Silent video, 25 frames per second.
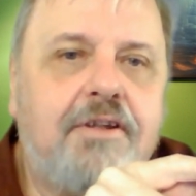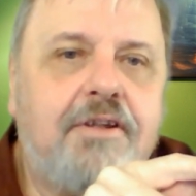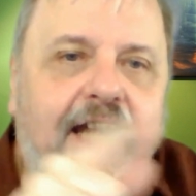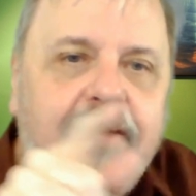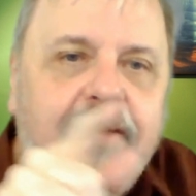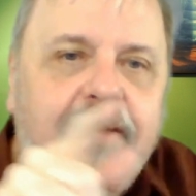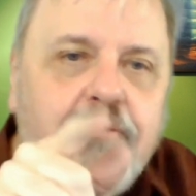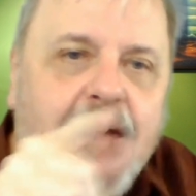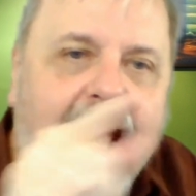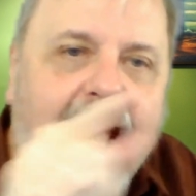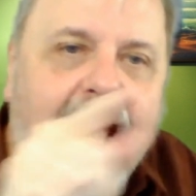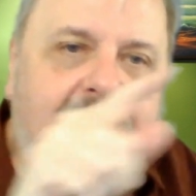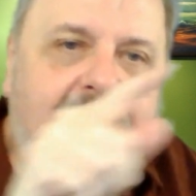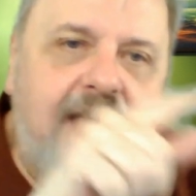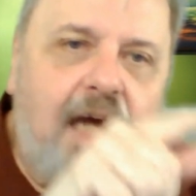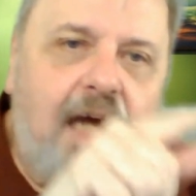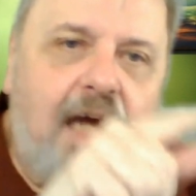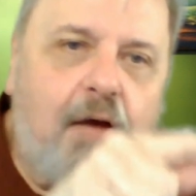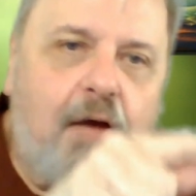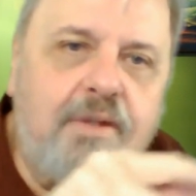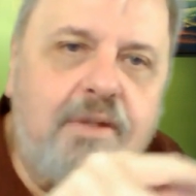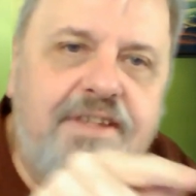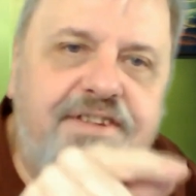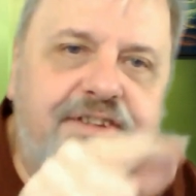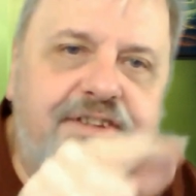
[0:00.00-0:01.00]
And that's
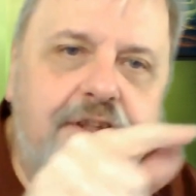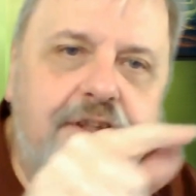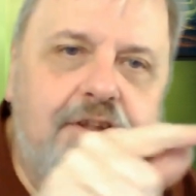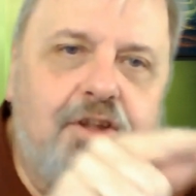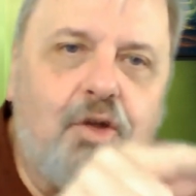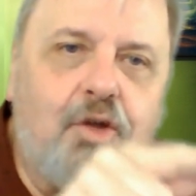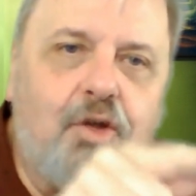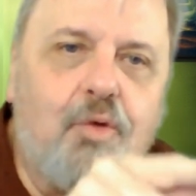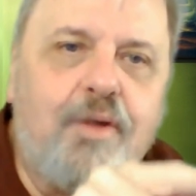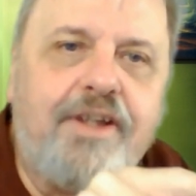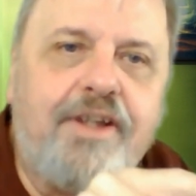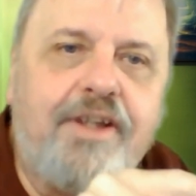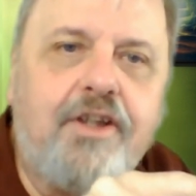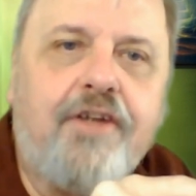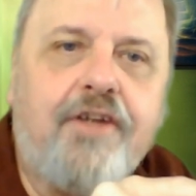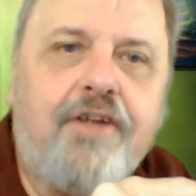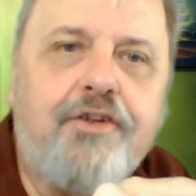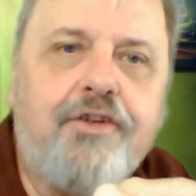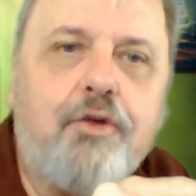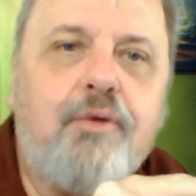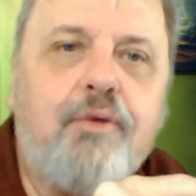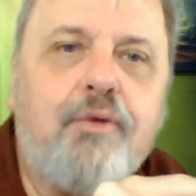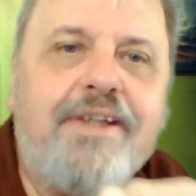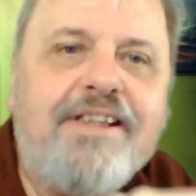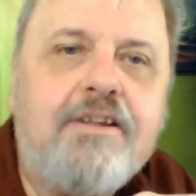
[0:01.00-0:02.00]
how we zero in on
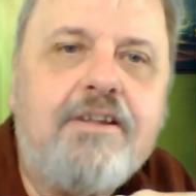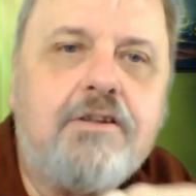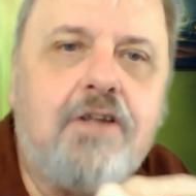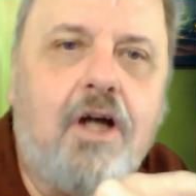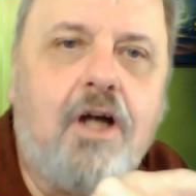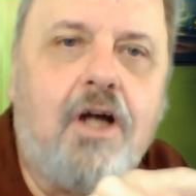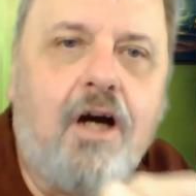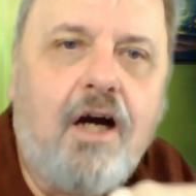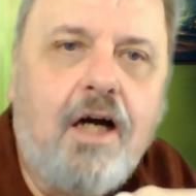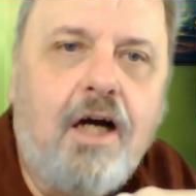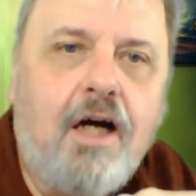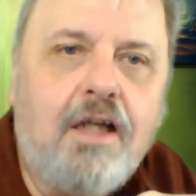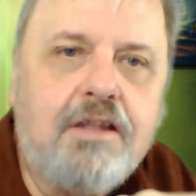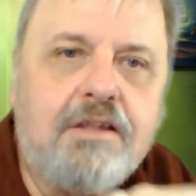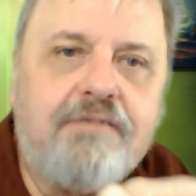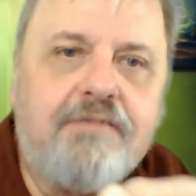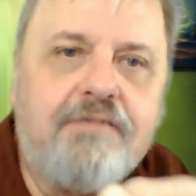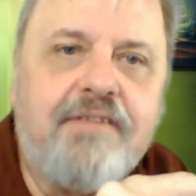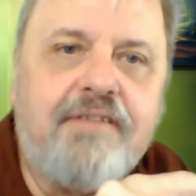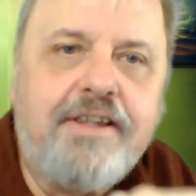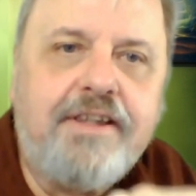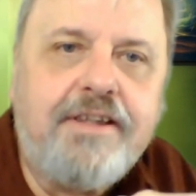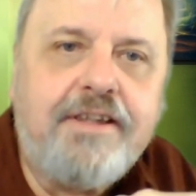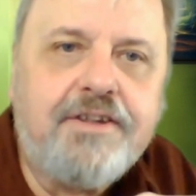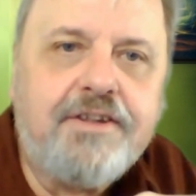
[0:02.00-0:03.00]
the real cause of
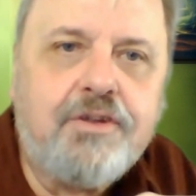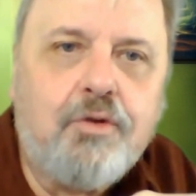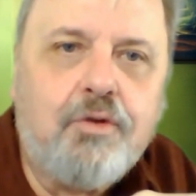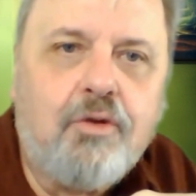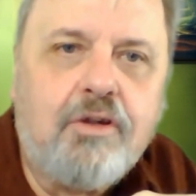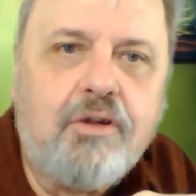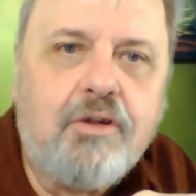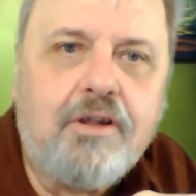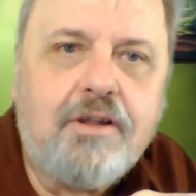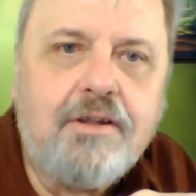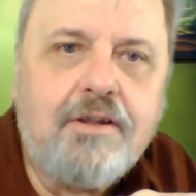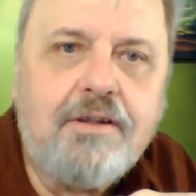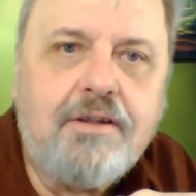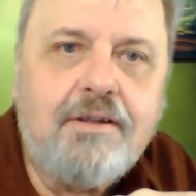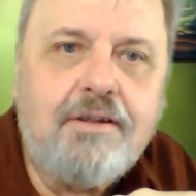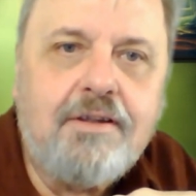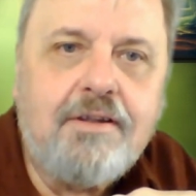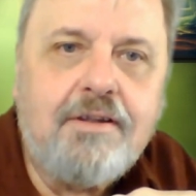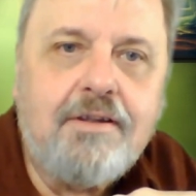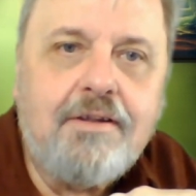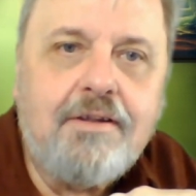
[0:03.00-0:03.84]
any disorder.